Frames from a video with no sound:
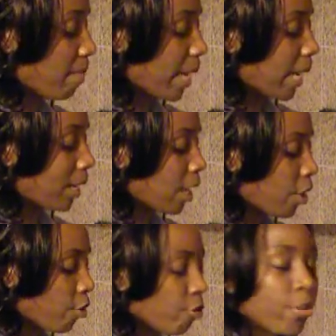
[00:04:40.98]
meat
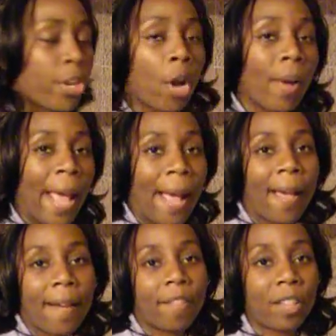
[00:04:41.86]
don't
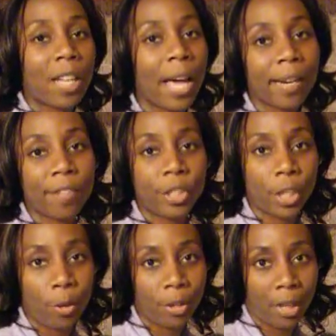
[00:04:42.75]
have a lot of
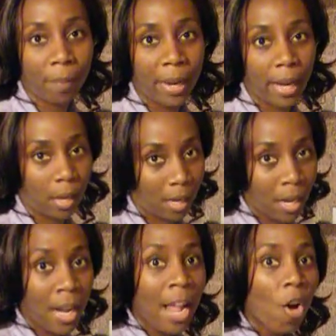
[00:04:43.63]
sodium in it
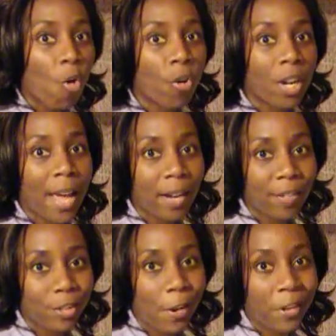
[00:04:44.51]
or a lot of
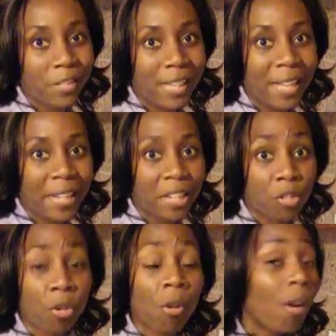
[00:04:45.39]
salt and
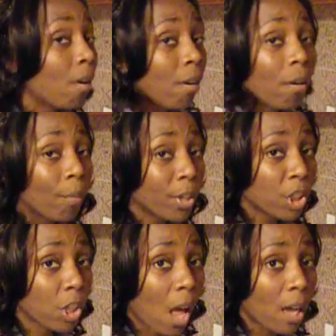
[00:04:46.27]
seasonings, which
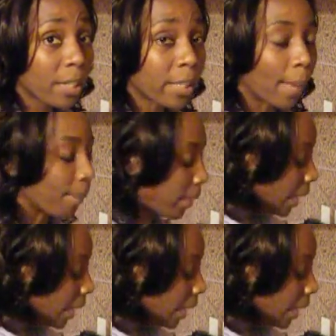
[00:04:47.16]
is awesome.